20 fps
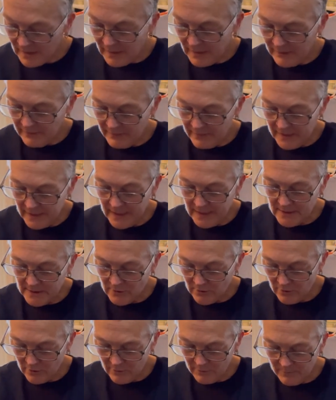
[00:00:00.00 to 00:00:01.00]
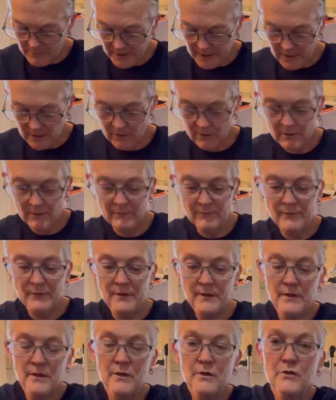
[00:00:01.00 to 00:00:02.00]
And these are a pair of
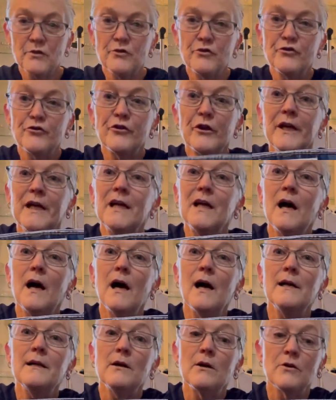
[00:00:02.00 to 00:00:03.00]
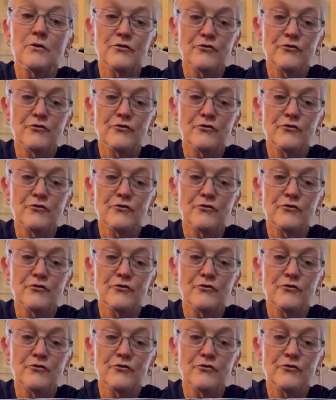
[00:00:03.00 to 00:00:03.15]
tricot or